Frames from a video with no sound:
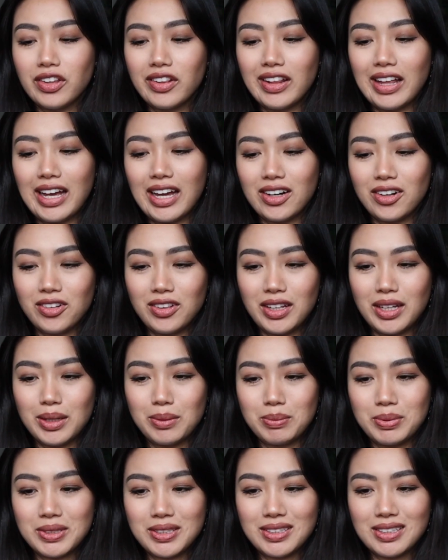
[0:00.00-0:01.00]

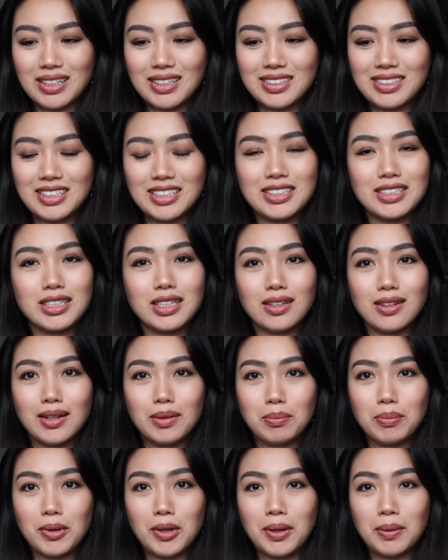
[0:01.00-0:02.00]
Lanolips Tinted
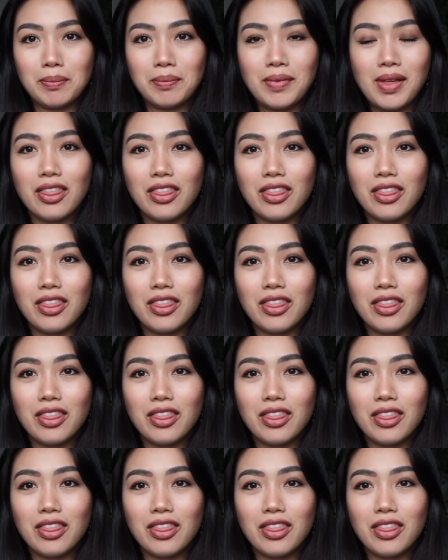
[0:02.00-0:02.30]
Lip Balm.